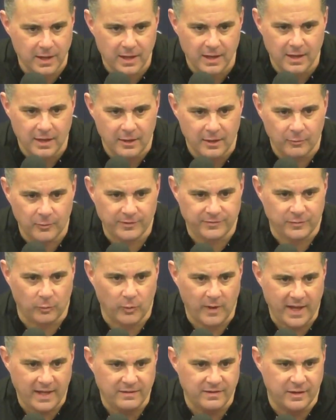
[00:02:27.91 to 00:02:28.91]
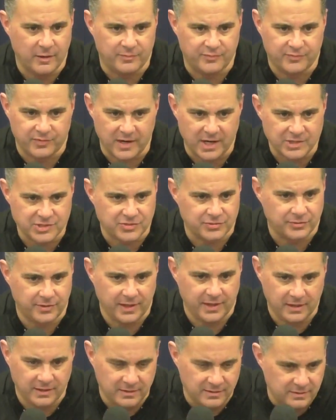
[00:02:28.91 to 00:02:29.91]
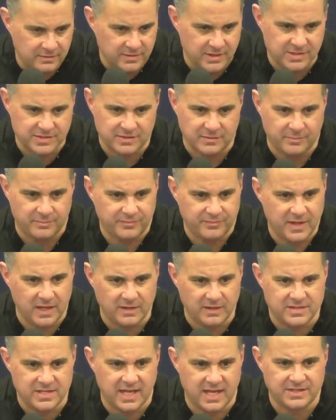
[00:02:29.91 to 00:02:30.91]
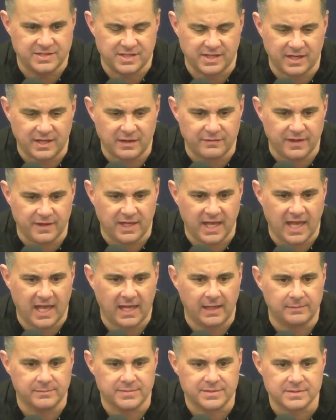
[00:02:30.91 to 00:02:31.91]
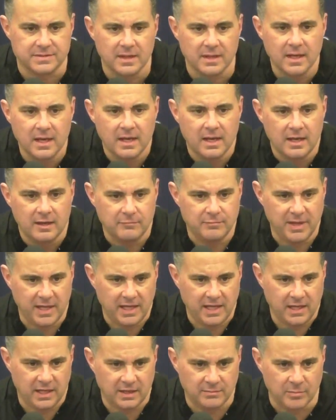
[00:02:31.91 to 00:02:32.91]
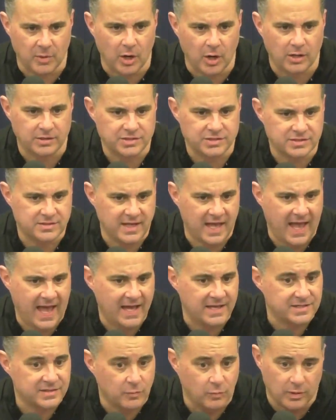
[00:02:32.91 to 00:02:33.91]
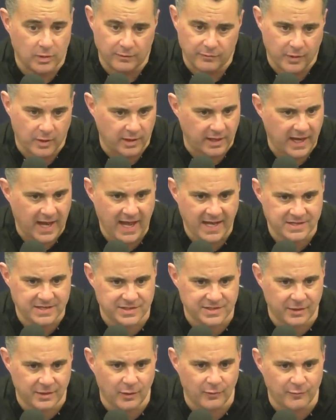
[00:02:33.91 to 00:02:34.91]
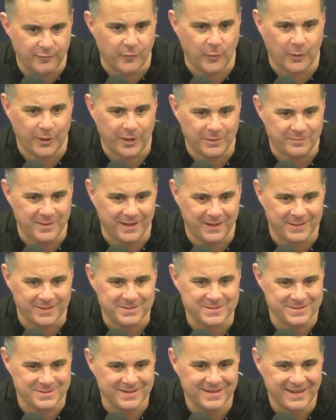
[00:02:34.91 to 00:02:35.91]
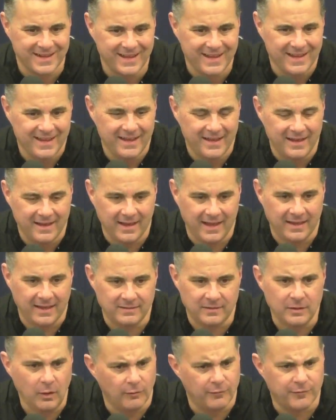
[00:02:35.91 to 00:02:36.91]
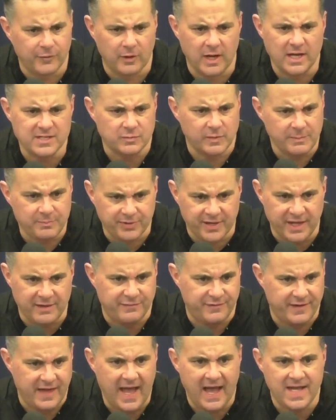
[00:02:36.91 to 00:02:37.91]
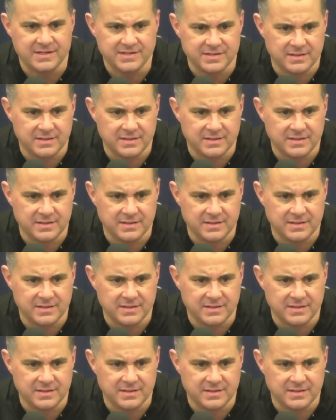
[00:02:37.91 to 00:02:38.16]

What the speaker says: with the way they're pressuring and just the intensity of the games being in March to ask one of our guys to go 40 minutes. And, for us, we play fast.